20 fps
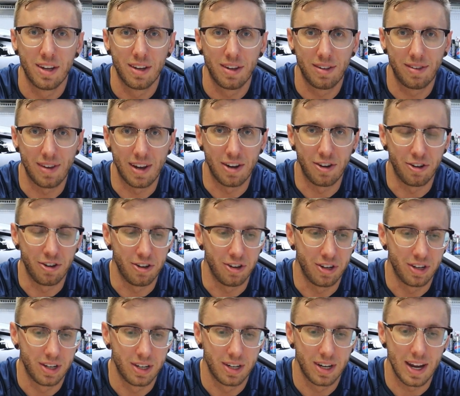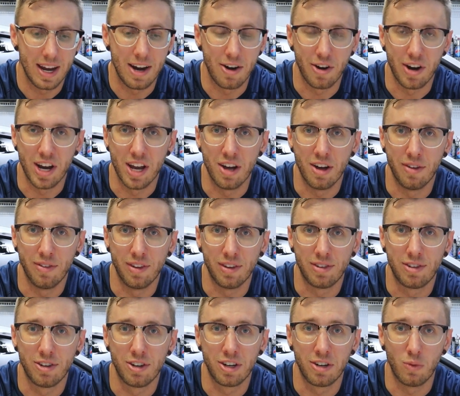center area of the
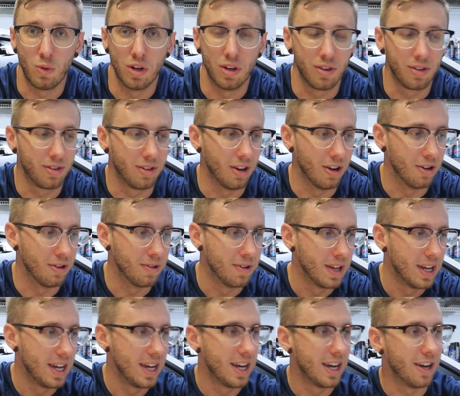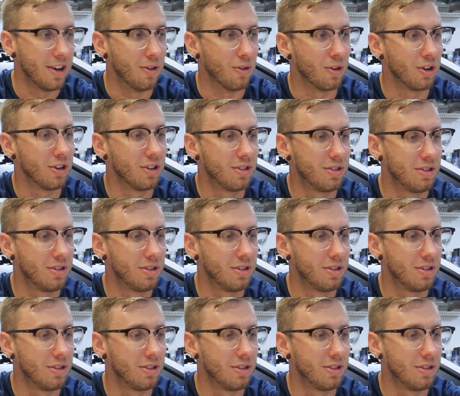steering wheel. So in order